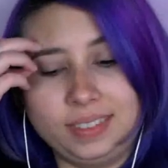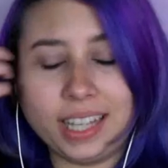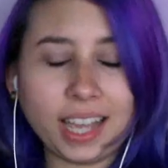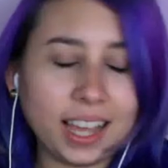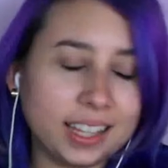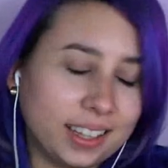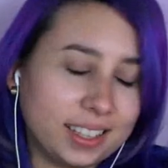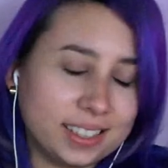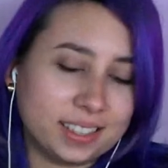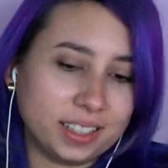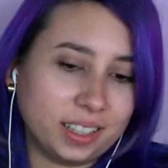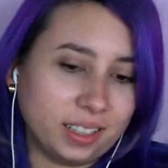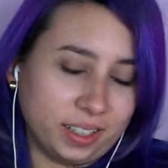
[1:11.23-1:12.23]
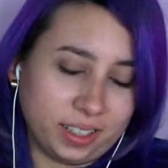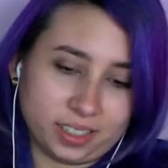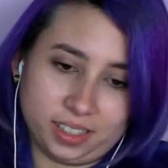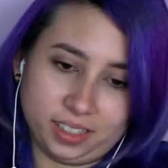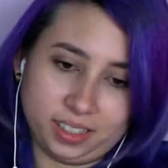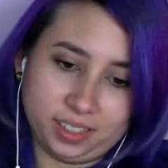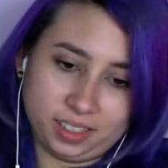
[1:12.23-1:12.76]
Yeah, at least tell
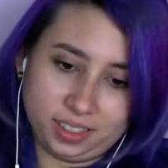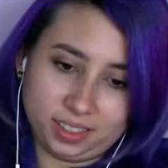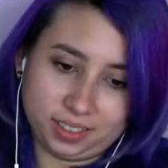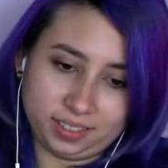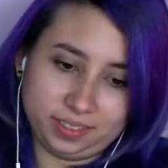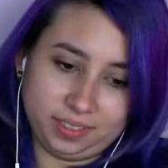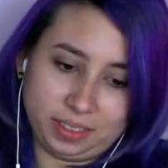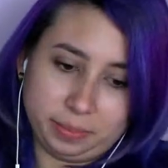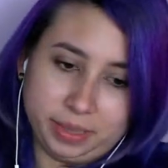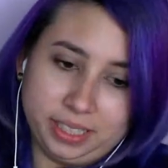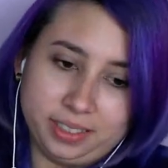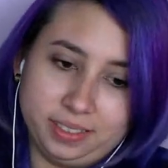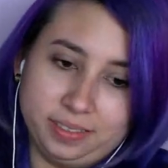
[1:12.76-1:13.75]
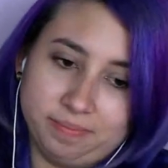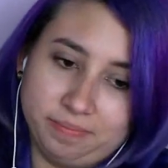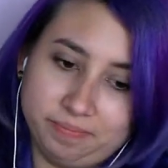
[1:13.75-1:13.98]
her. I mean,